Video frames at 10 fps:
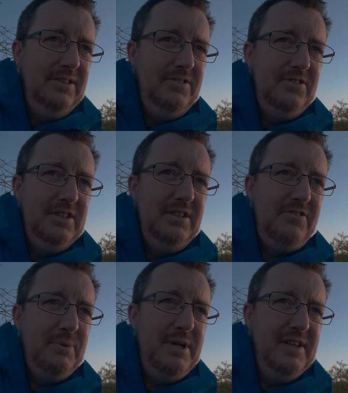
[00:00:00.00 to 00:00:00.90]
it's
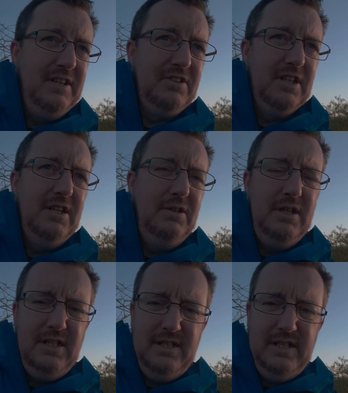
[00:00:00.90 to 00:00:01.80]
the way things go.
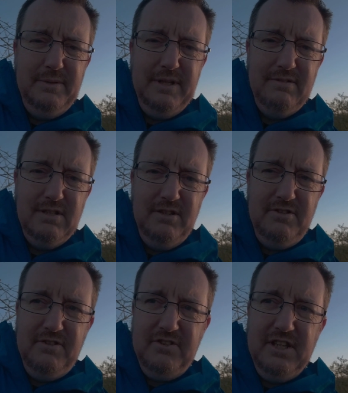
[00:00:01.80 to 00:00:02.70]
Anyway, right,
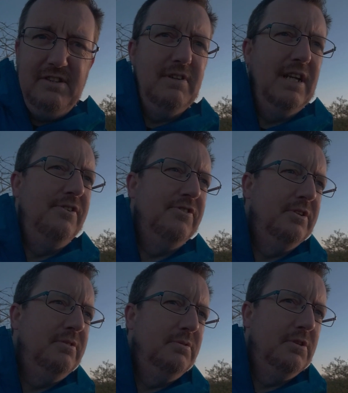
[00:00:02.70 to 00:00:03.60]
stick a different lens
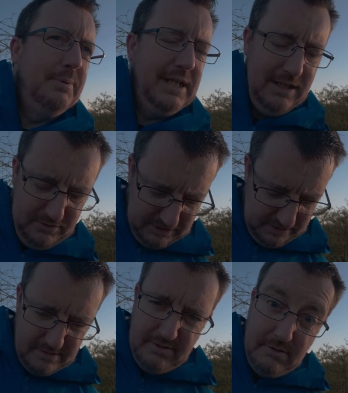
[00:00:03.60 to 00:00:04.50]
on, walk a bit closer,
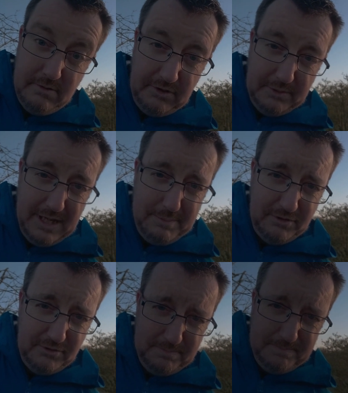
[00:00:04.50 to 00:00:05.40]
see what
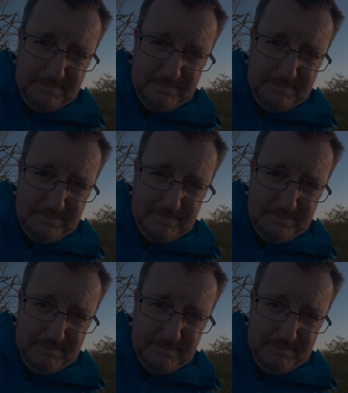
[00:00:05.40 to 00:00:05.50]
happens.